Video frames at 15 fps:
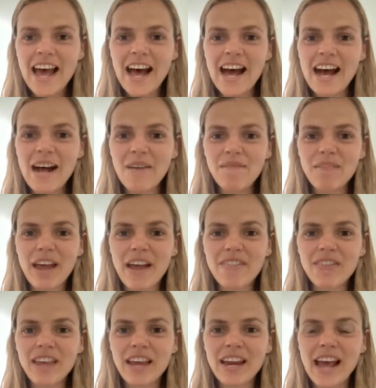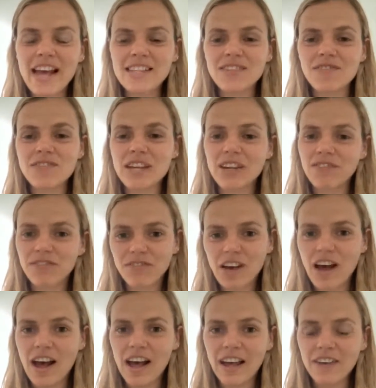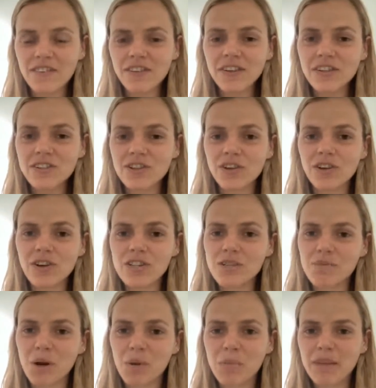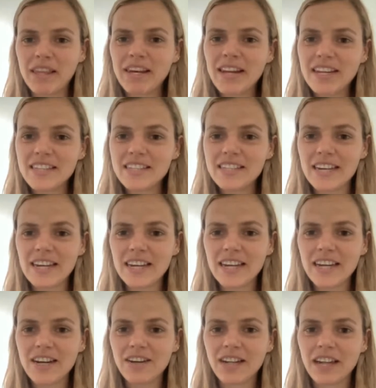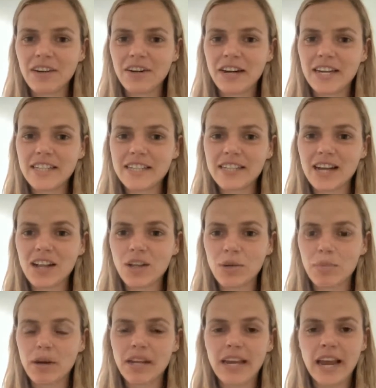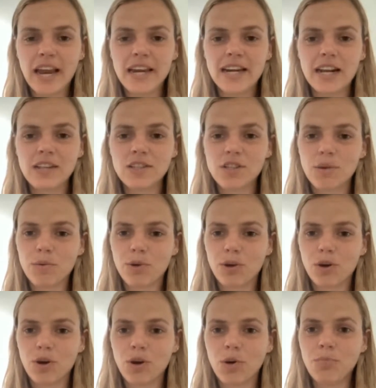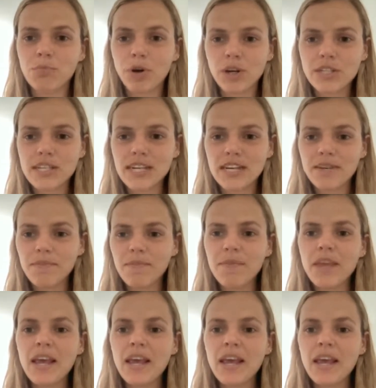And then as of day 5, so not tomorrow, but the next day, it'll increase a little bit again, and so will your protein.